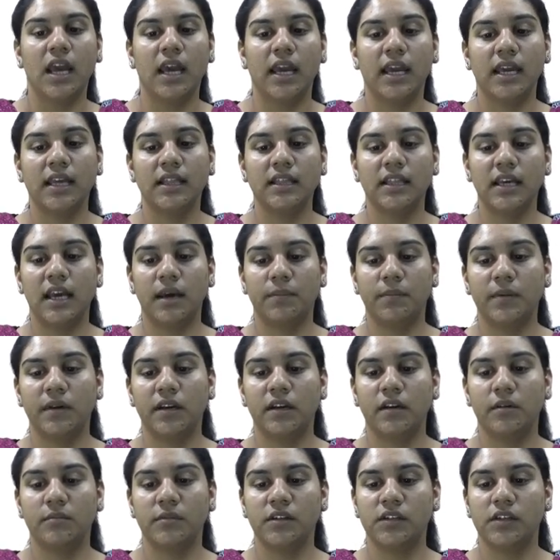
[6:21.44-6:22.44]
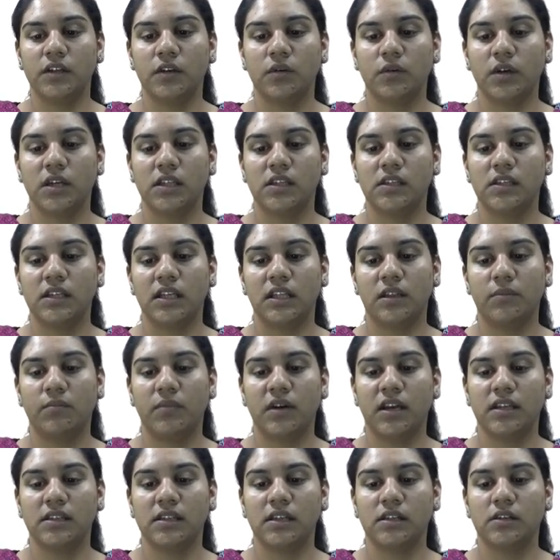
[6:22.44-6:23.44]
In the epidermis, you can see the
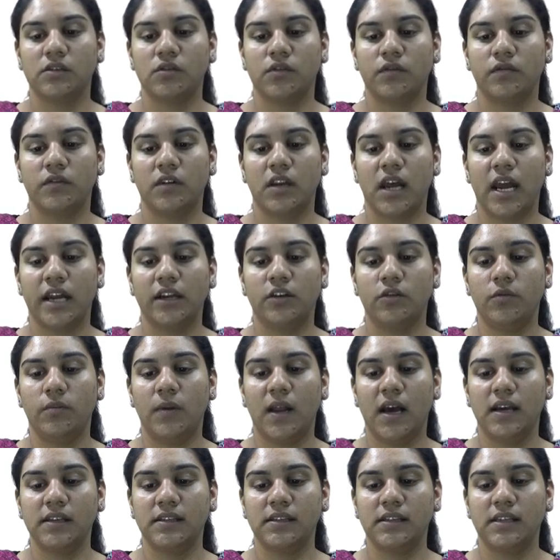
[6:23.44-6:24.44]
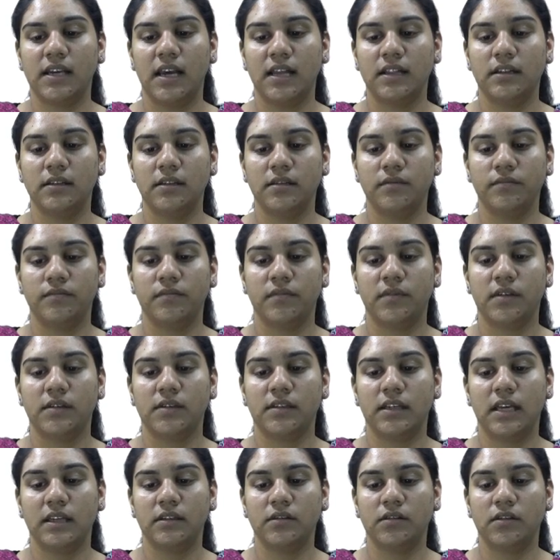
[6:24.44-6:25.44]
presence of cnidoblast cells,
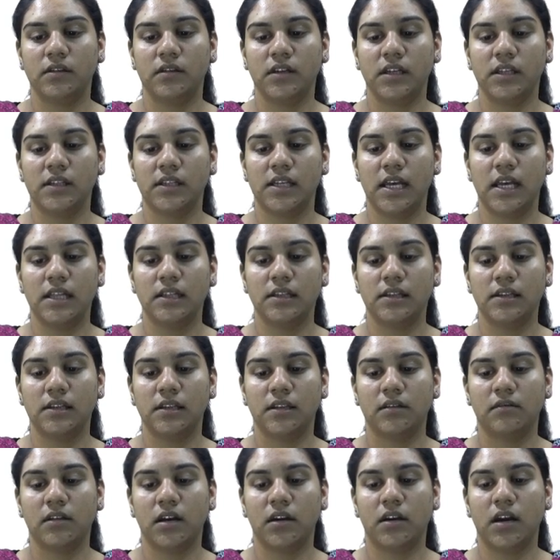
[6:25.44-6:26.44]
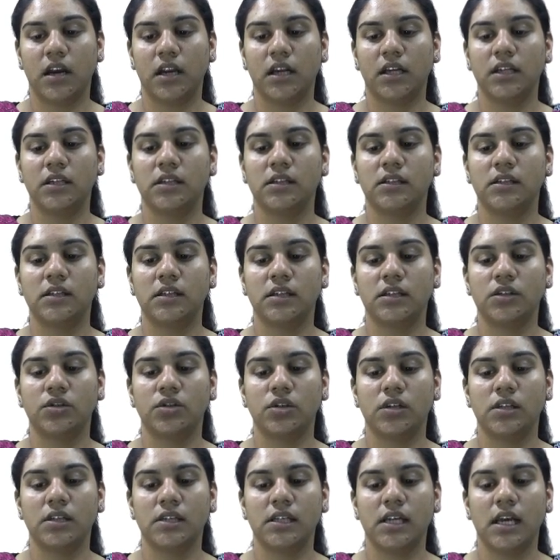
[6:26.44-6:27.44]
sensory cells, there are
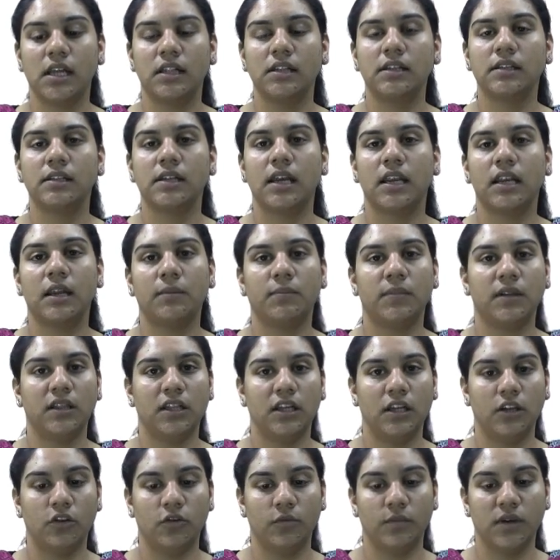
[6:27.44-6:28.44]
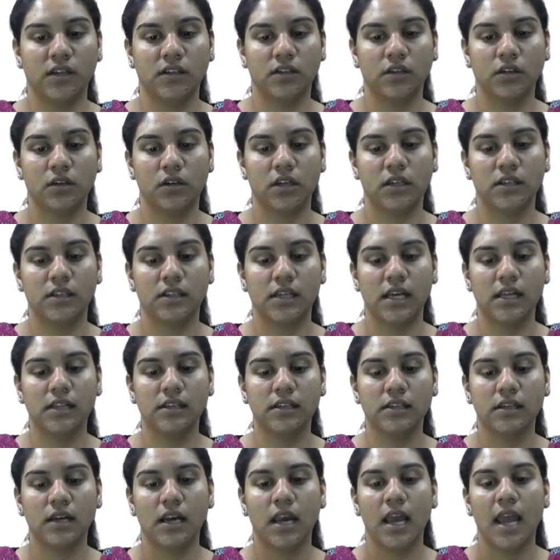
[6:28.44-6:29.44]
interstitial cells and epitheliomuscular
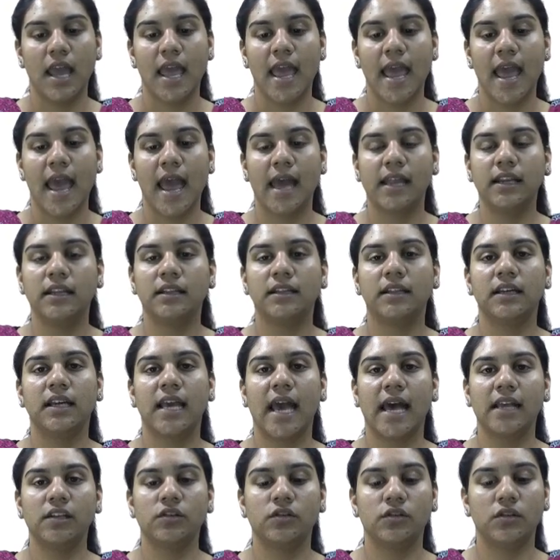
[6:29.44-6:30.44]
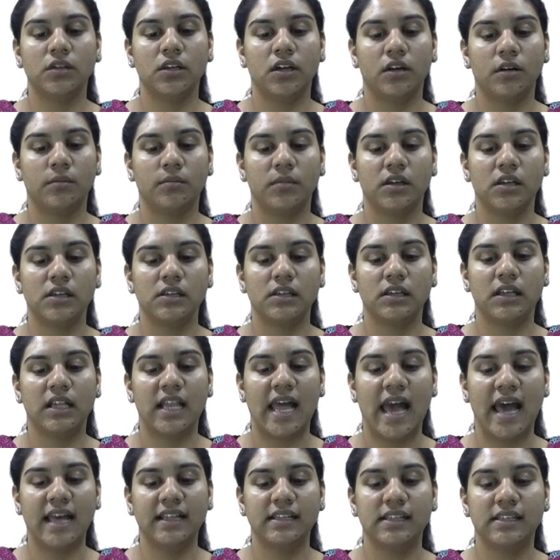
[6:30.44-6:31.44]
cells, and in the gastrodermis,
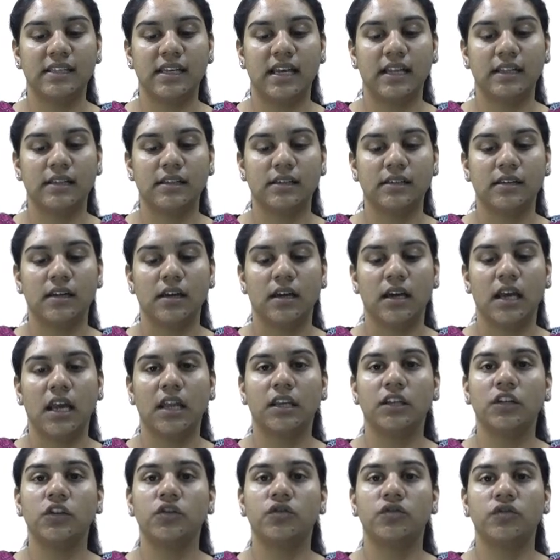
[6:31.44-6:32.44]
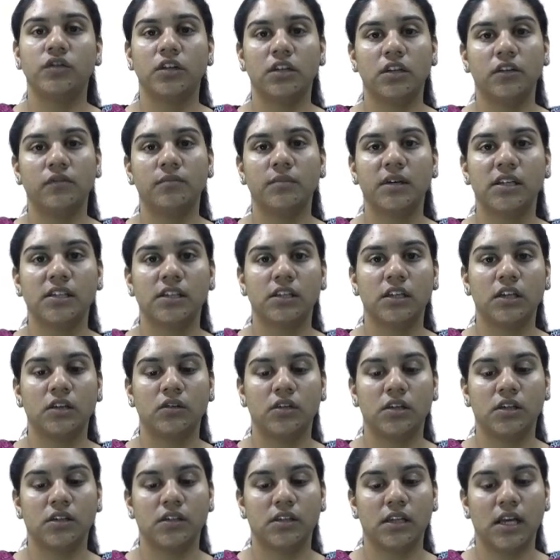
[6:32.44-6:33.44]
gland cells and nutritive
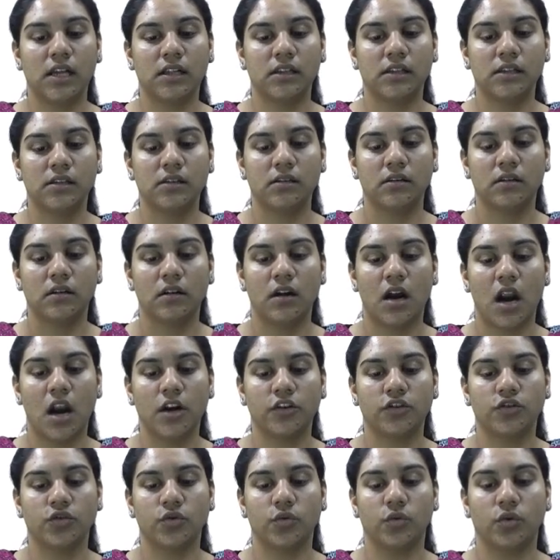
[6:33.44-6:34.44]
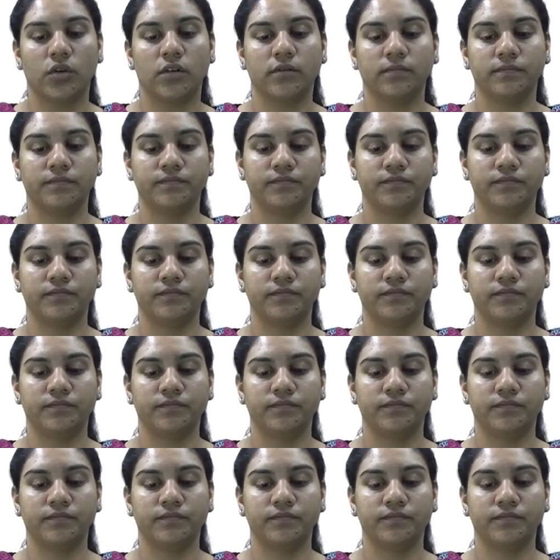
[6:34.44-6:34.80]
muscular cells are shown.